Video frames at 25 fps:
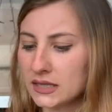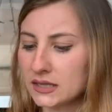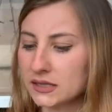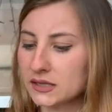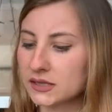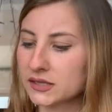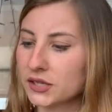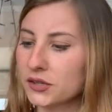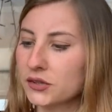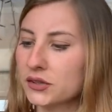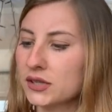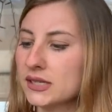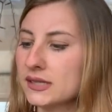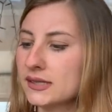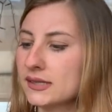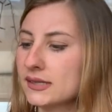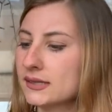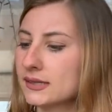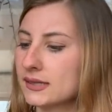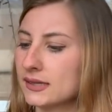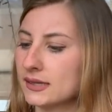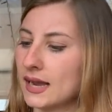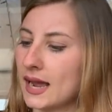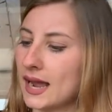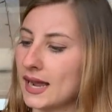So this
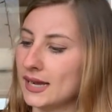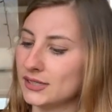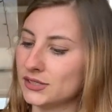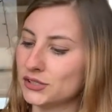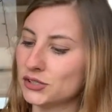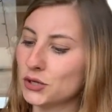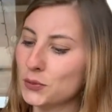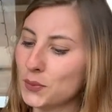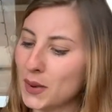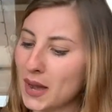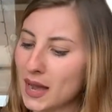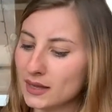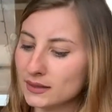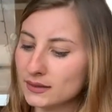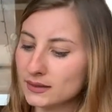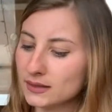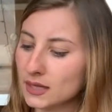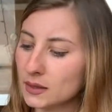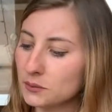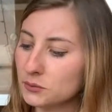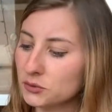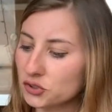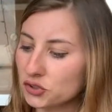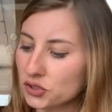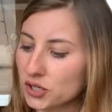is an isopod
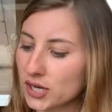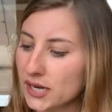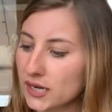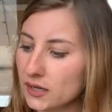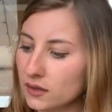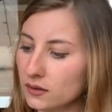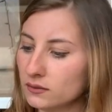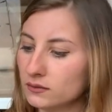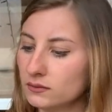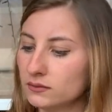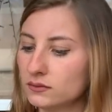substrate,